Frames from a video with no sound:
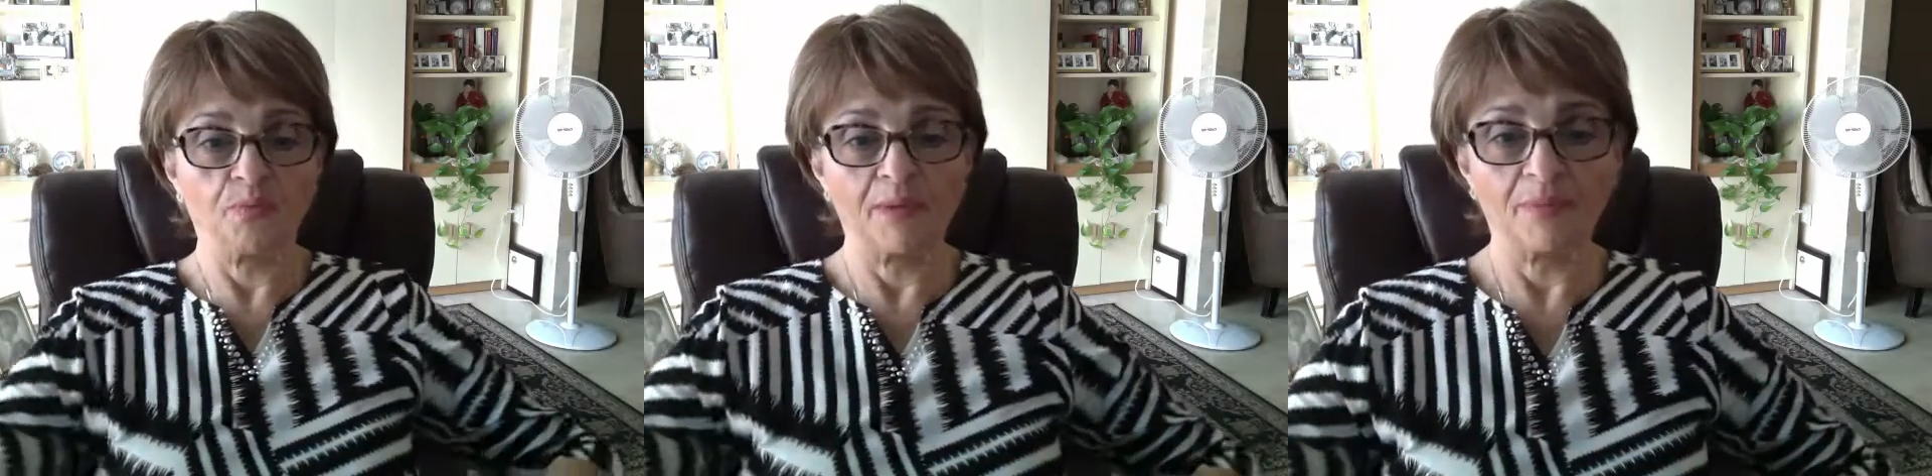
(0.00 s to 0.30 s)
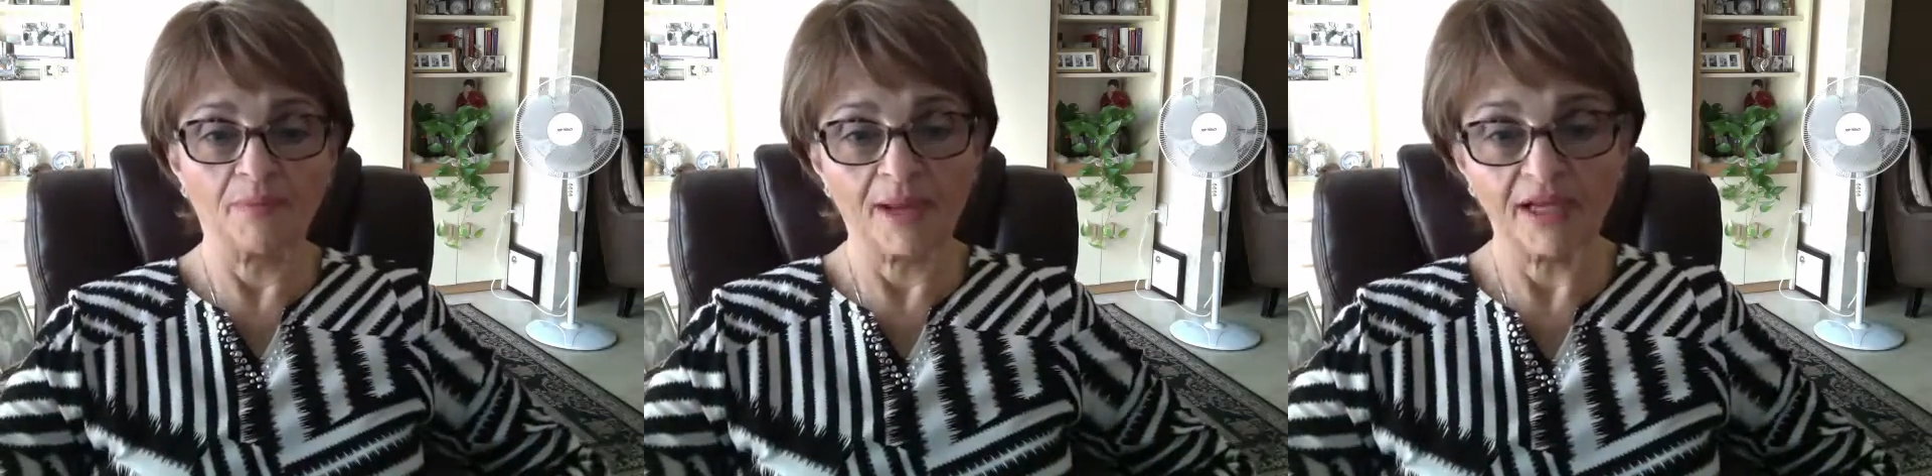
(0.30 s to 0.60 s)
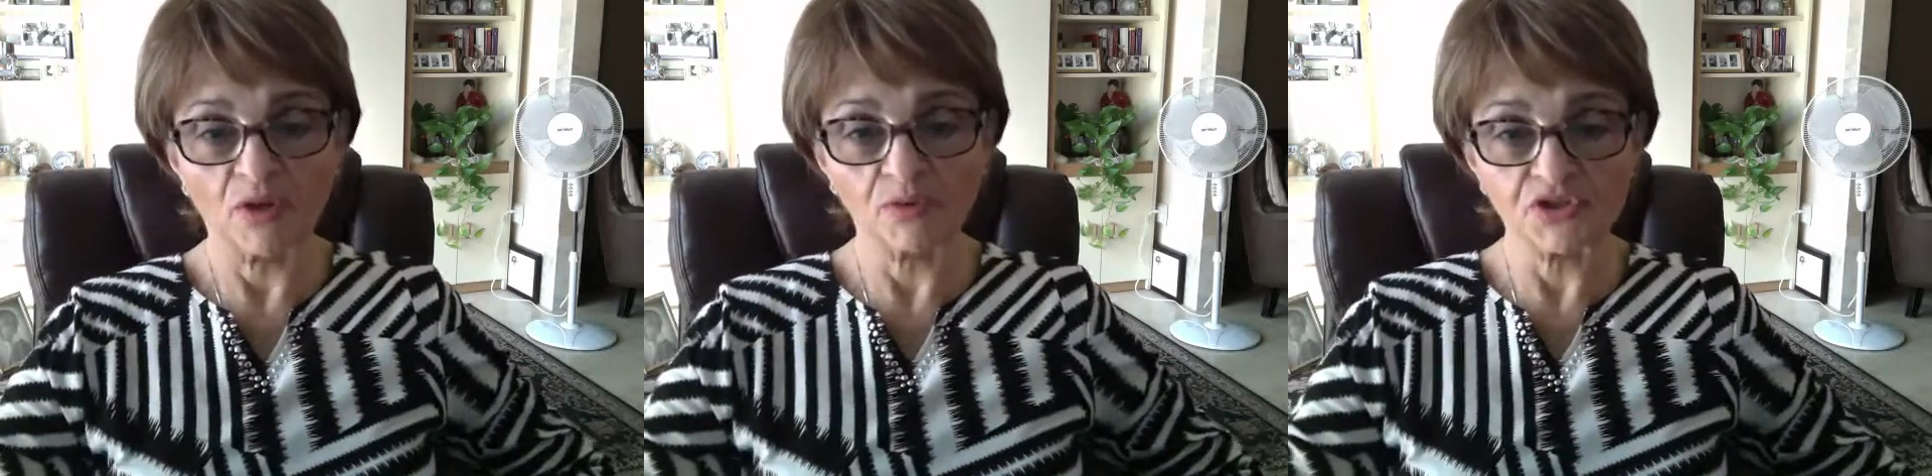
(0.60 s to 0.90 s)
people might
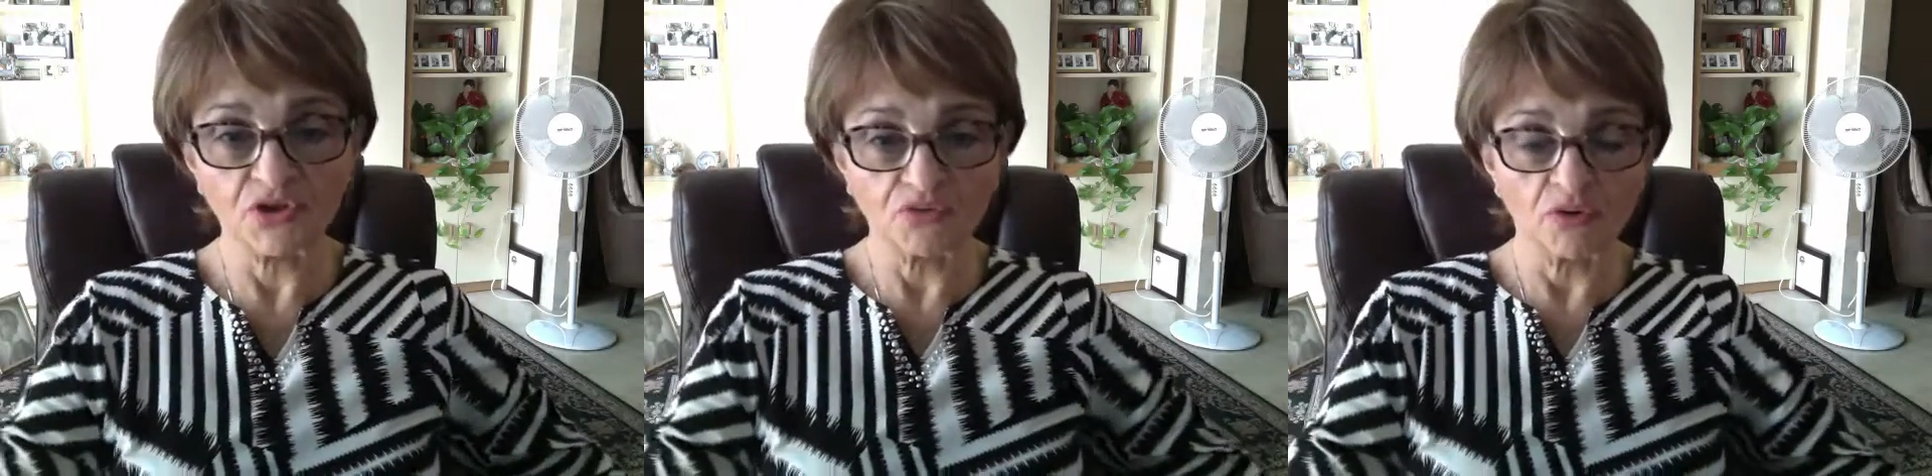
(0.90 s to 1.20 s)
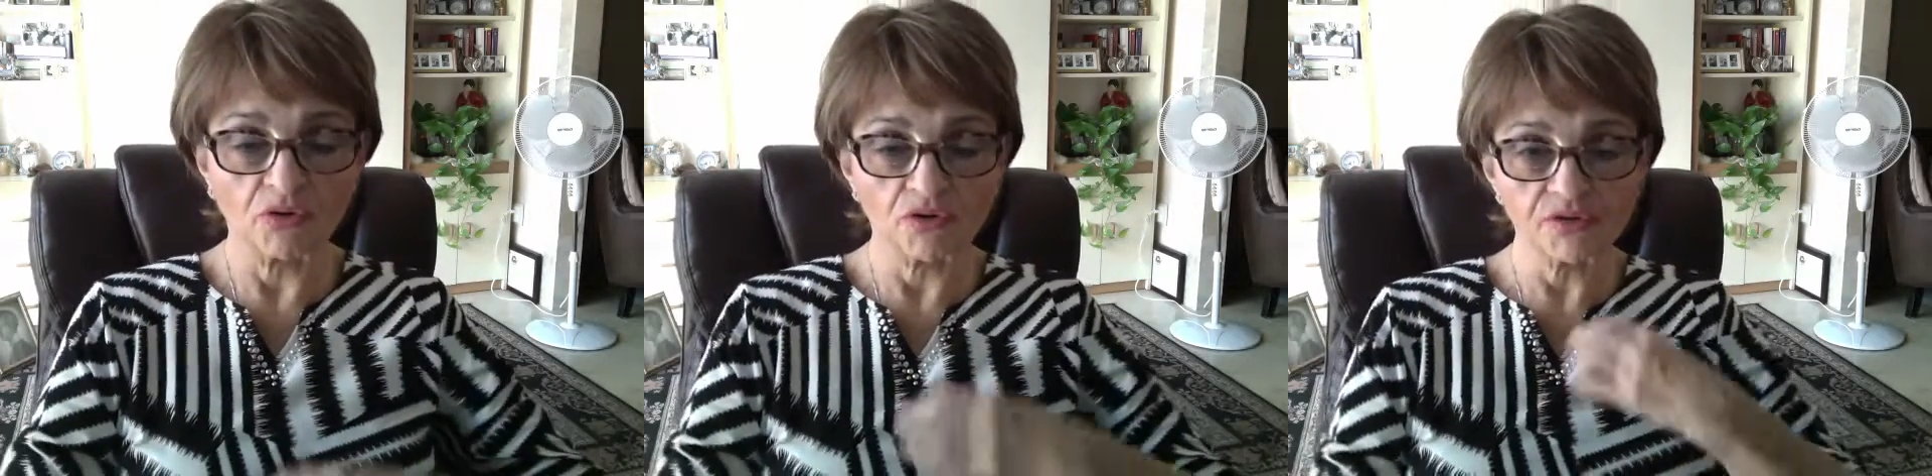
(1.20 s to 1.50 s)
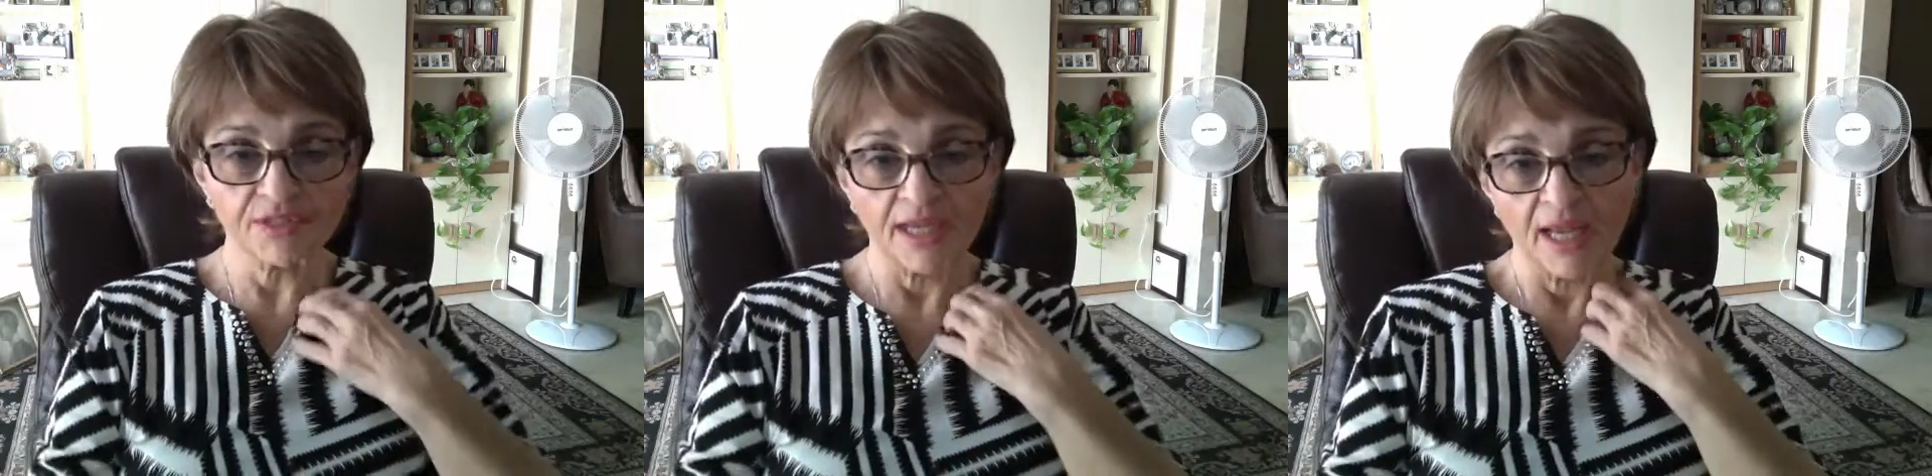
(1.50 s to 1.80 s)
know as
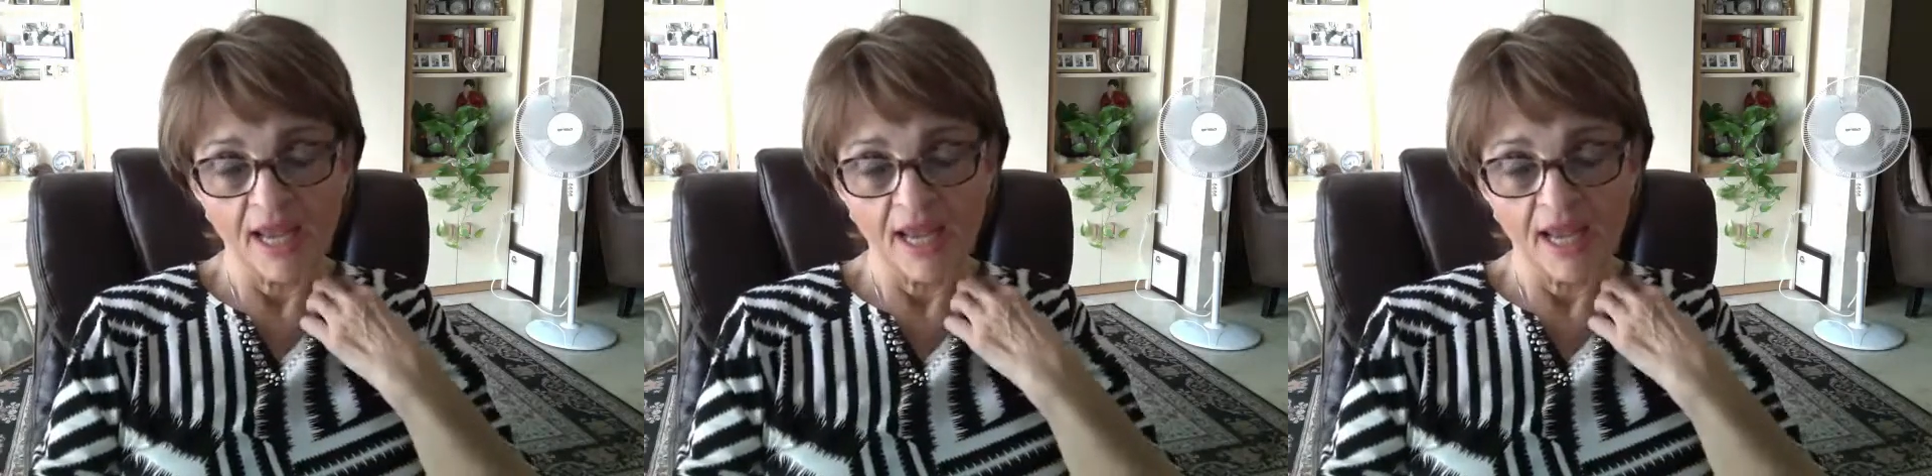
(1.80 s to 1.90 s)
Kroger's,